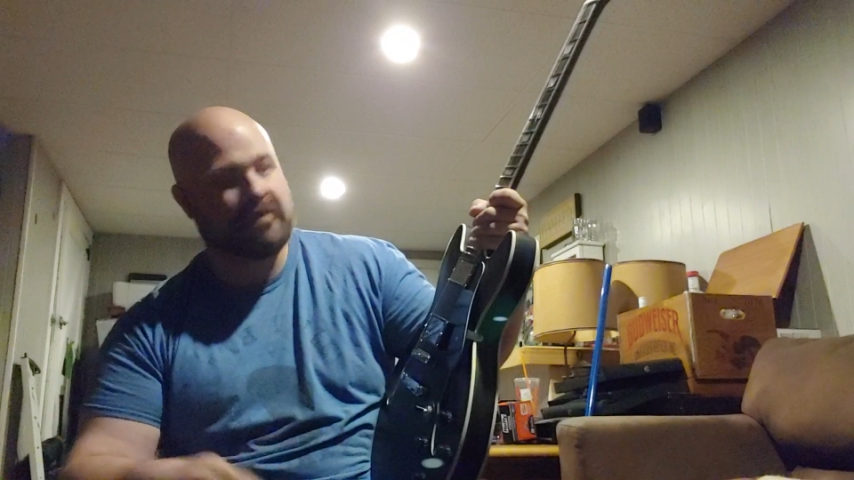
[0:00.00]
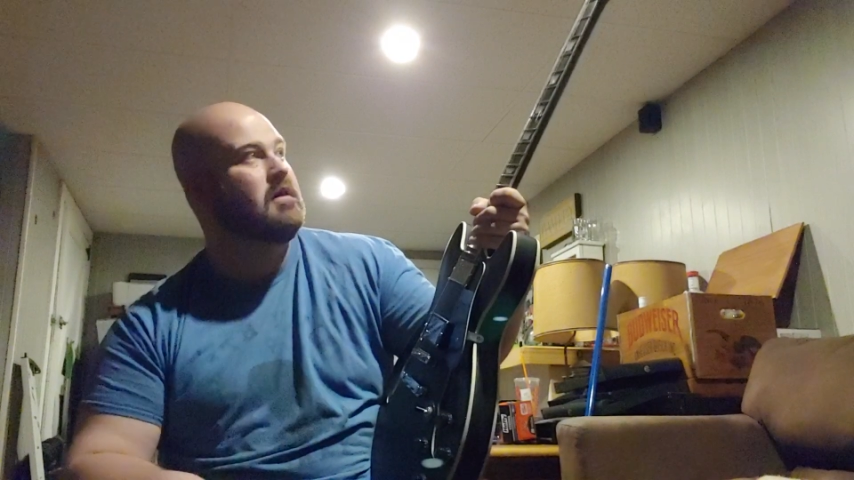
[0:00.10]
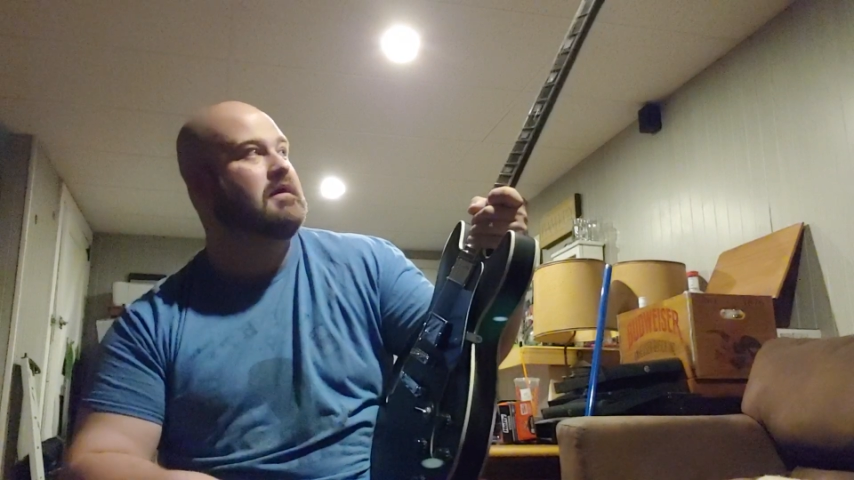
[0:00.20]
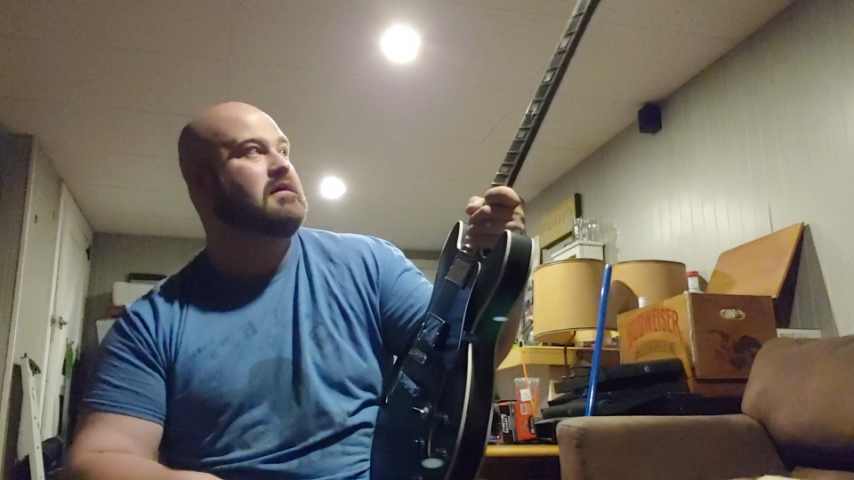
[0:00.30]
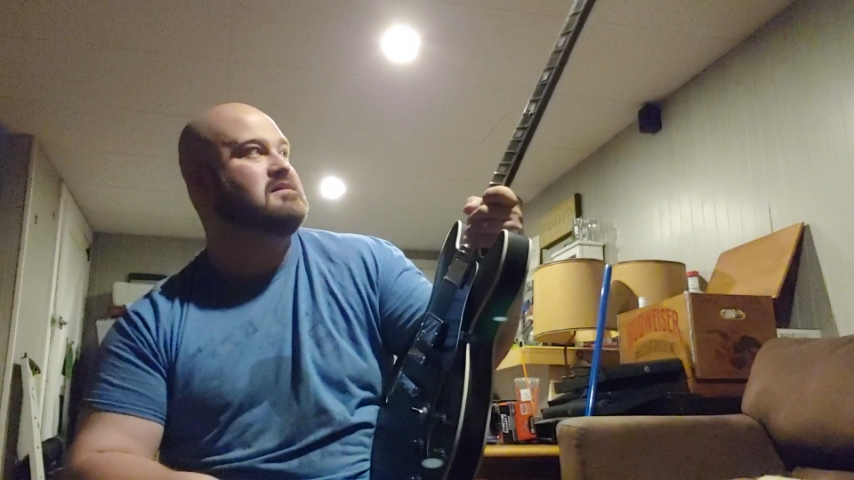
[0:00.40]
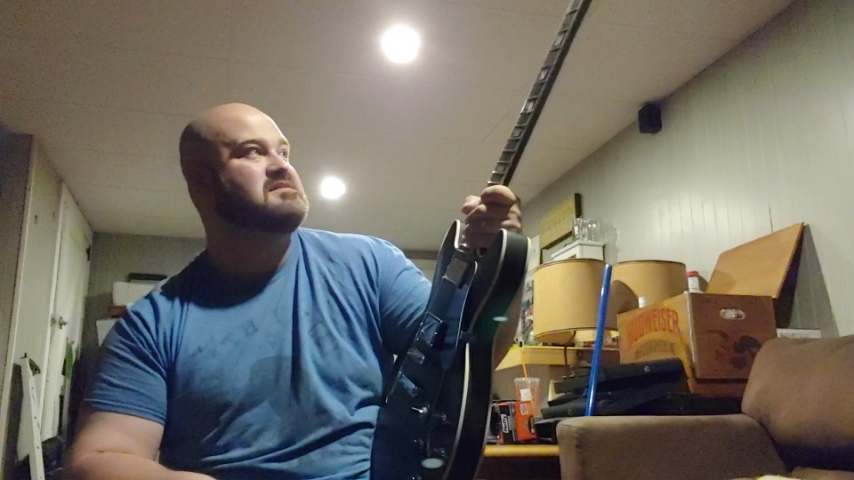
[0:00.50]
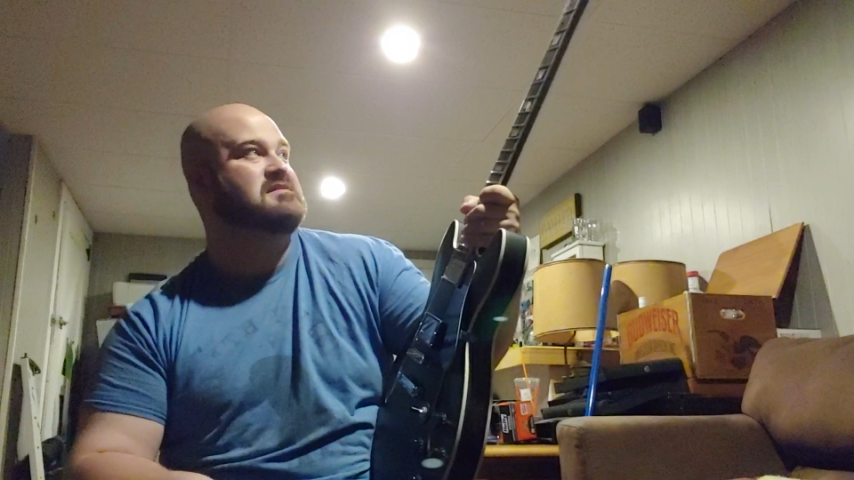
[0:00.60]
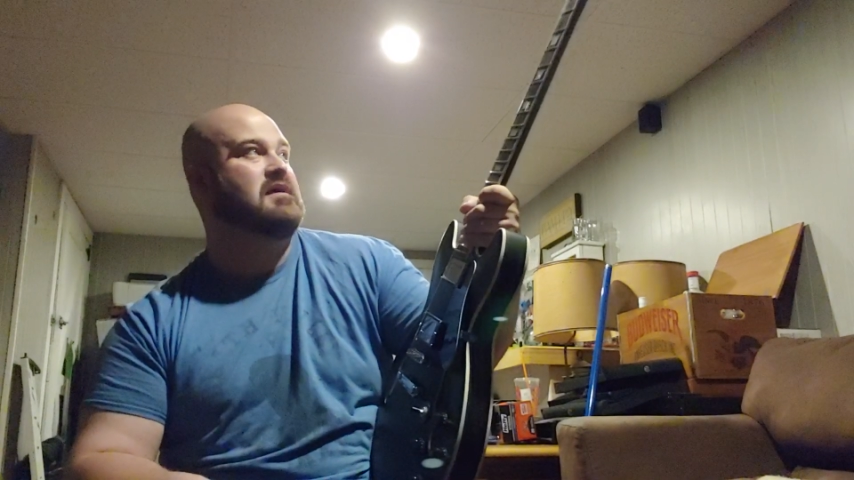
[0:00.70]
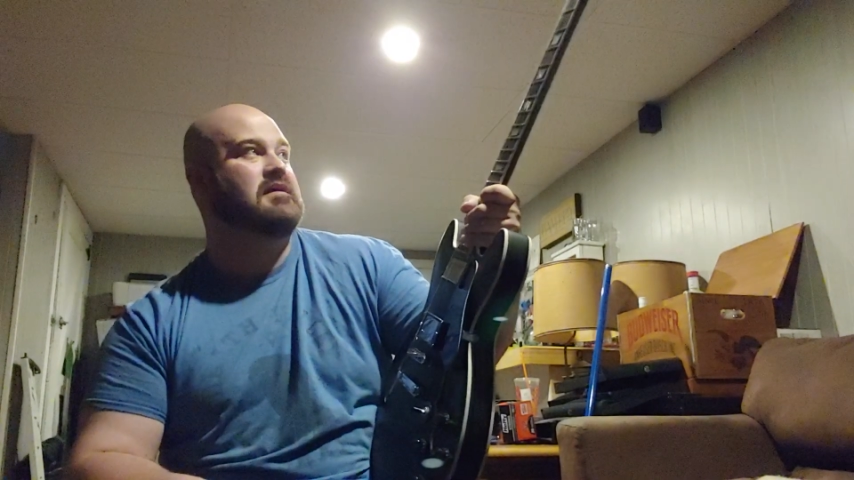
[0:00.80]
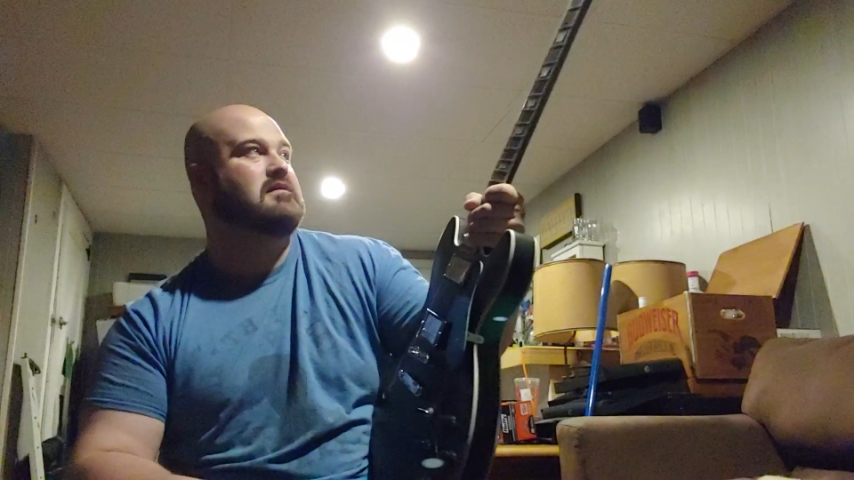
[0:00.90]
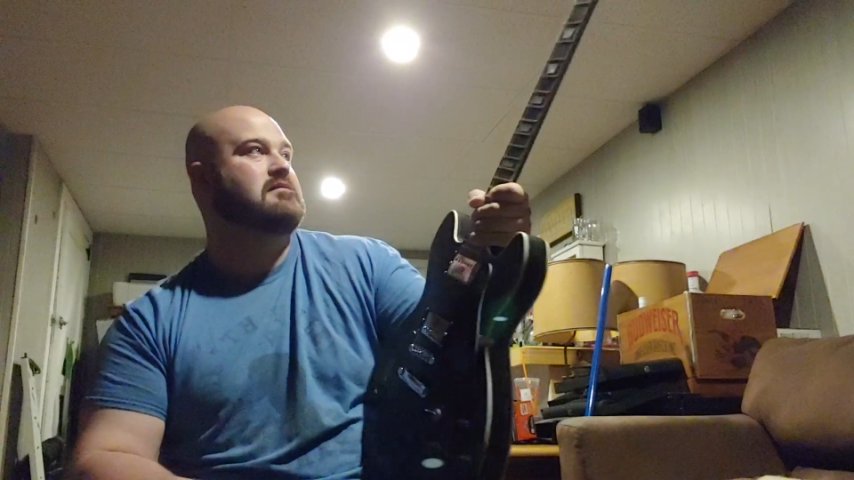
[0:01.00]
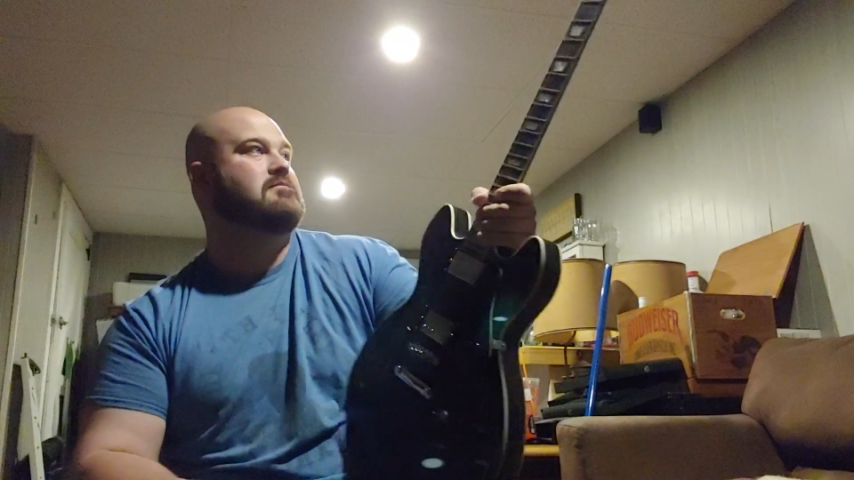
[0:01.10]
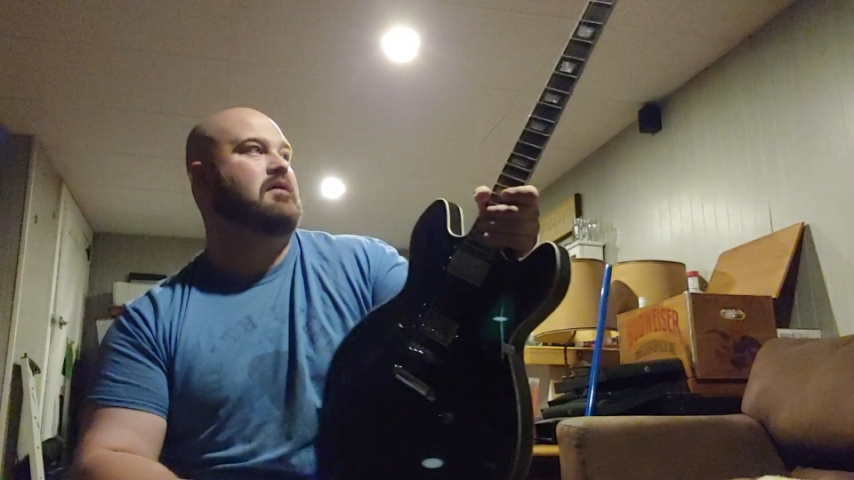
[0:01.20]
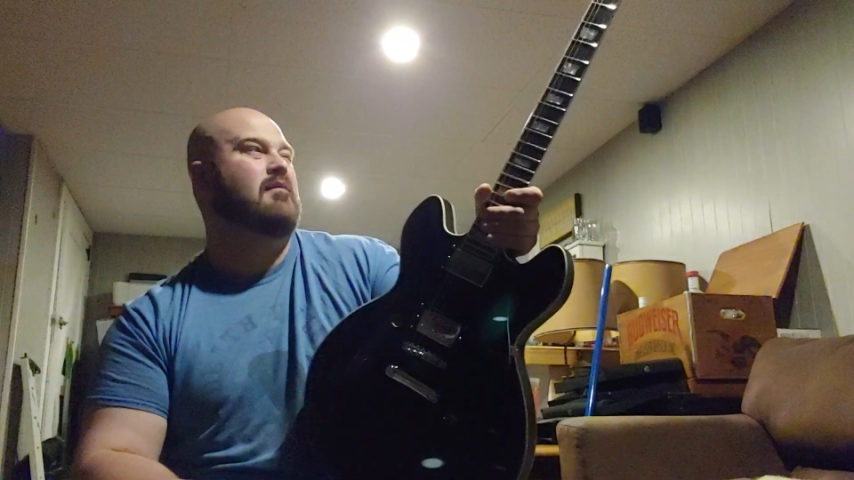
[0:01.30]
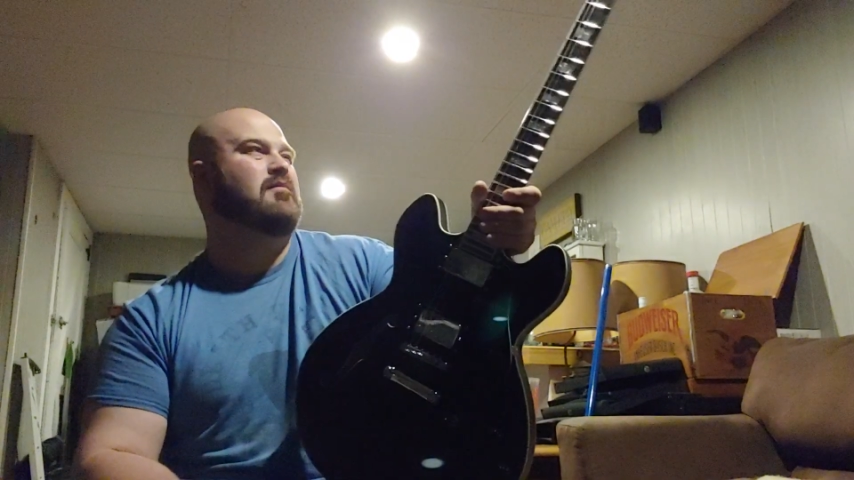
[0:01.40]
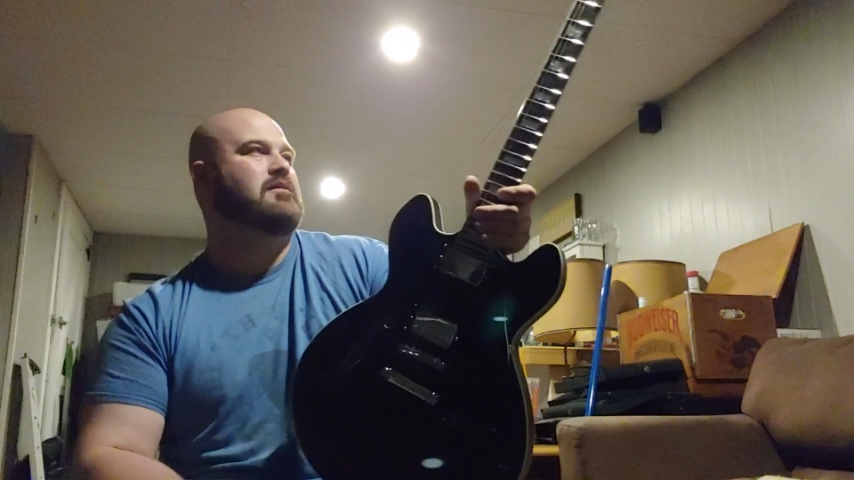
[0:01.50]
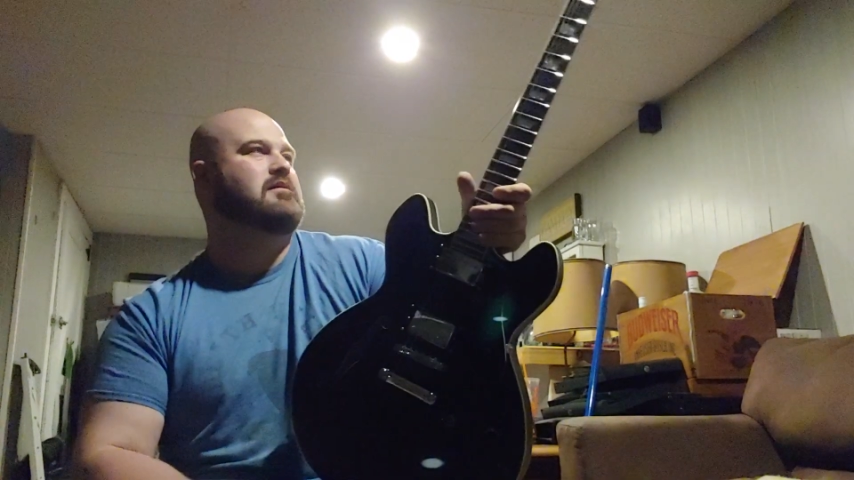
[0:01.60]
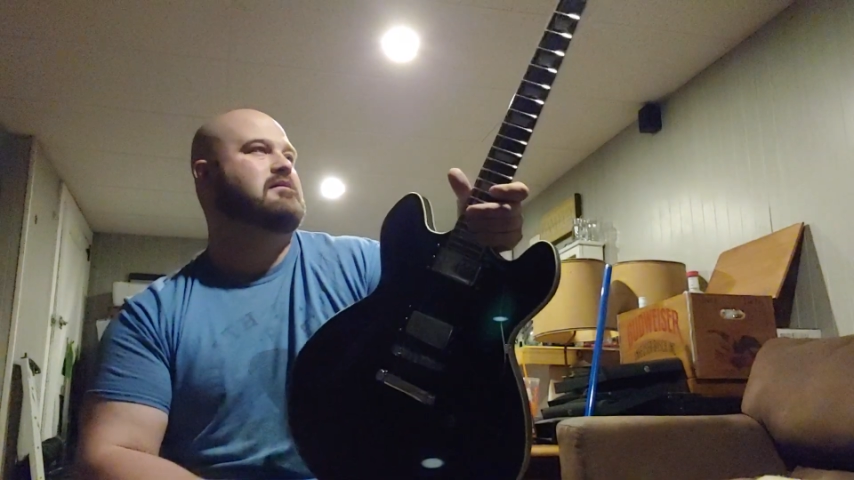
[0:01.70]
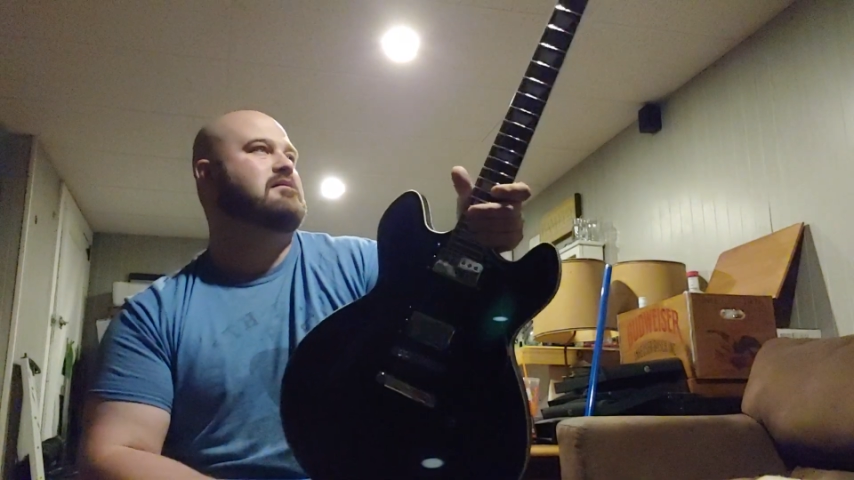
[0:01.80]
I'm not going to sell it, probably.